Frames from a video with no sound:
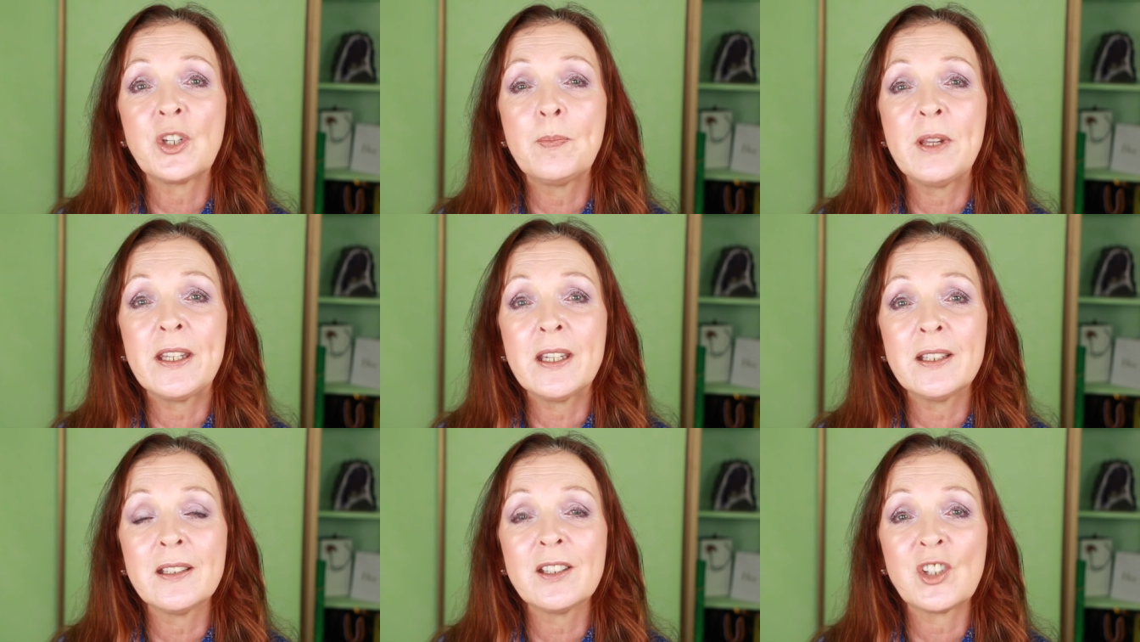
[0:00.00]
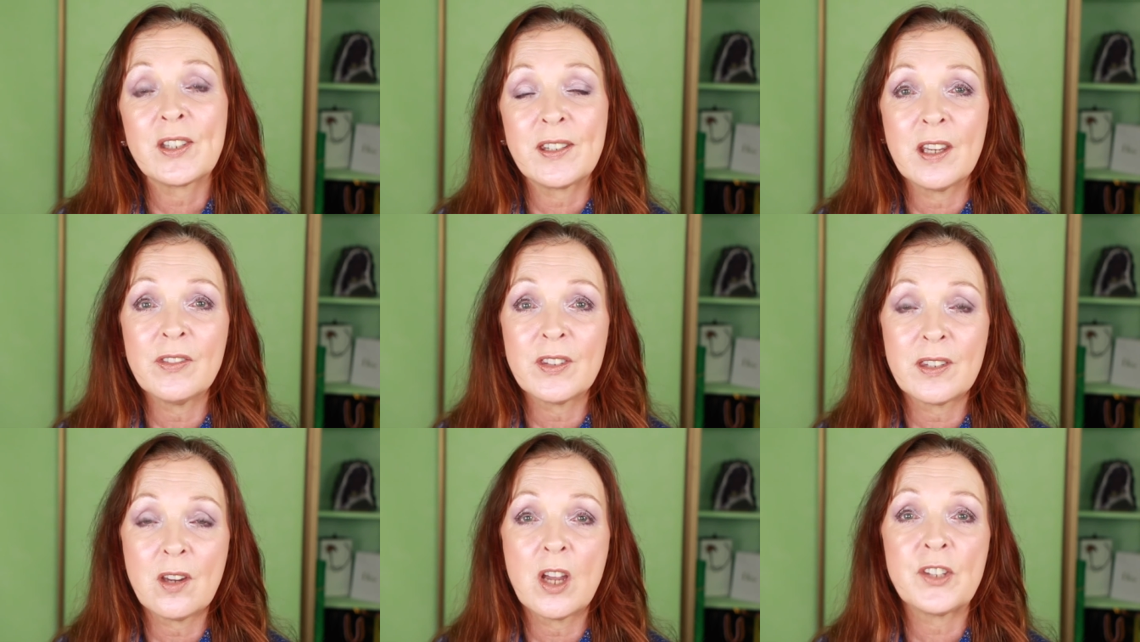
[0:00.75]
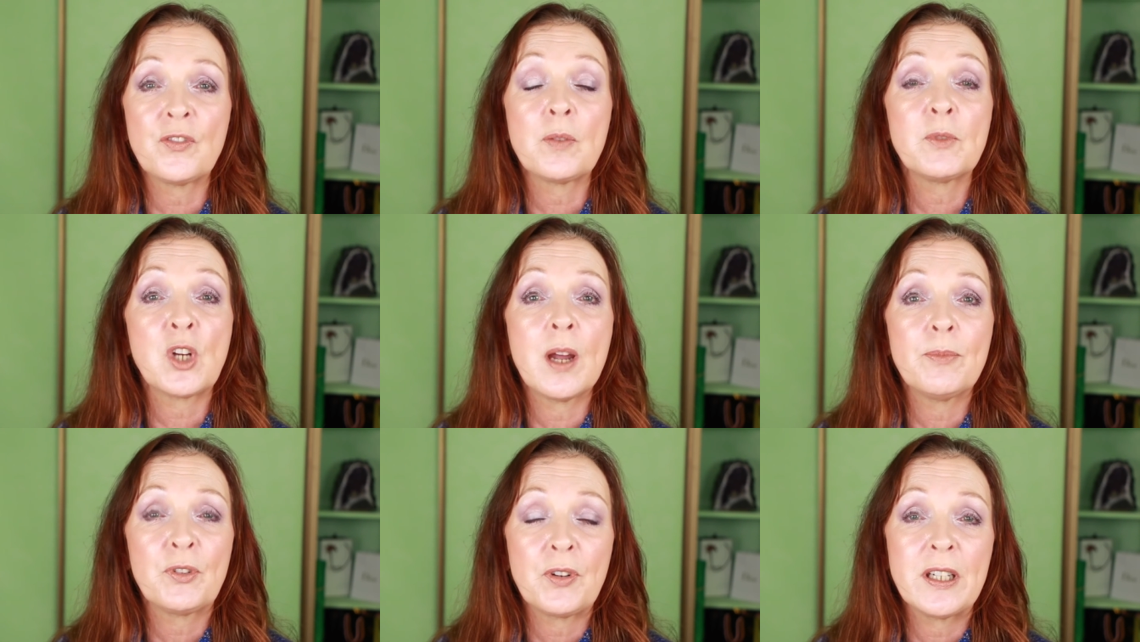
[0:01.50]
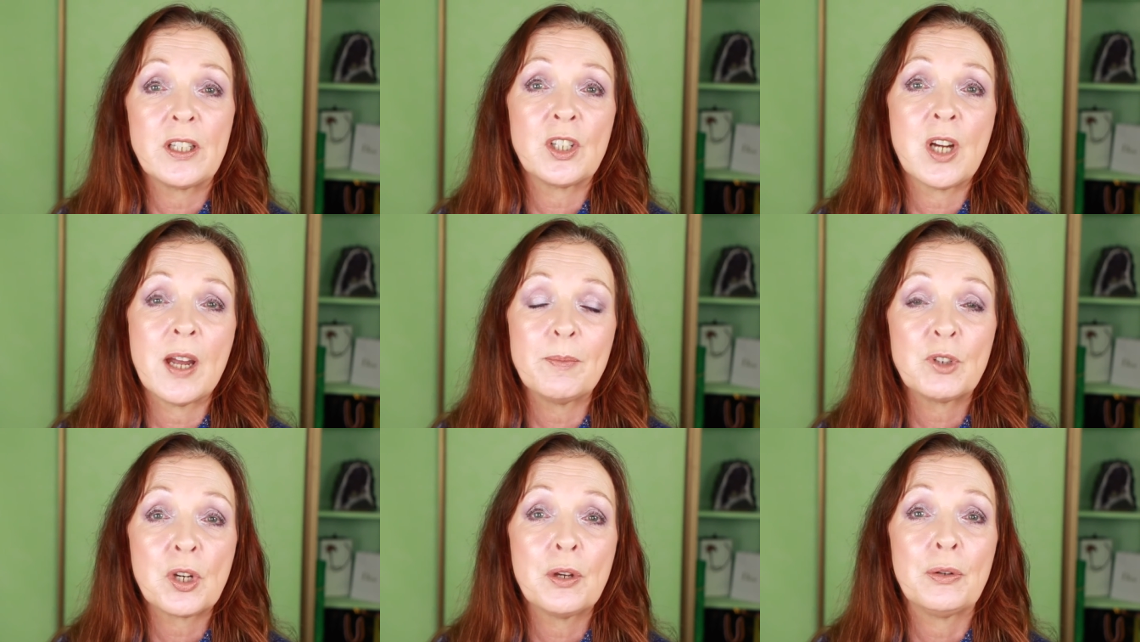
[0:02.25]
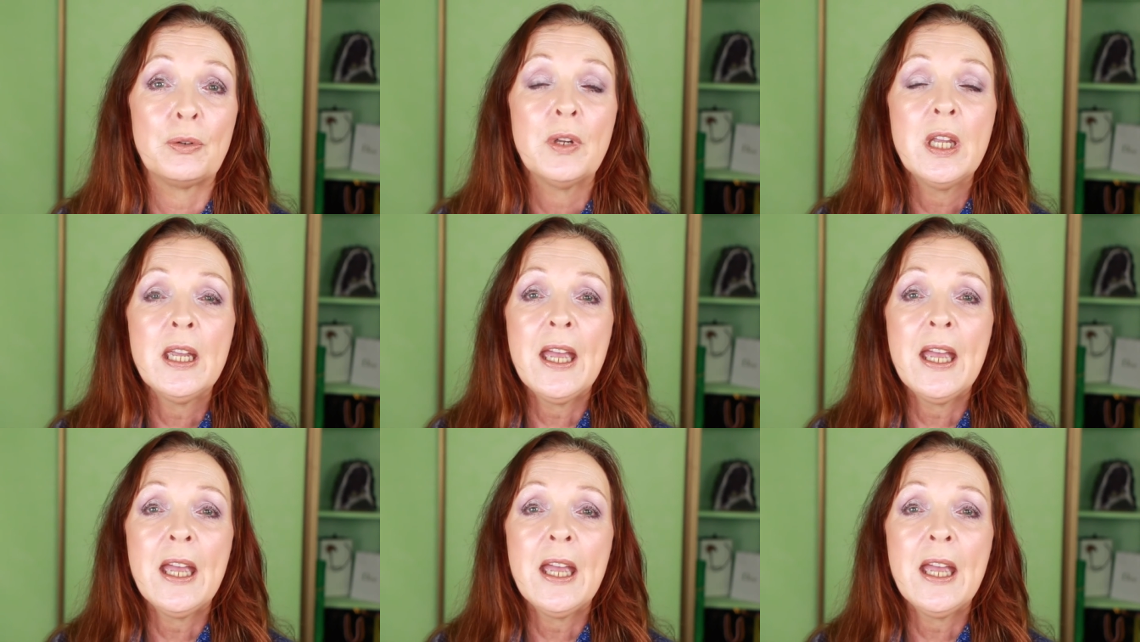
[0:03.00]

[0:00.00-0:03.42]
to begin to synthesize from type 3 to type 2.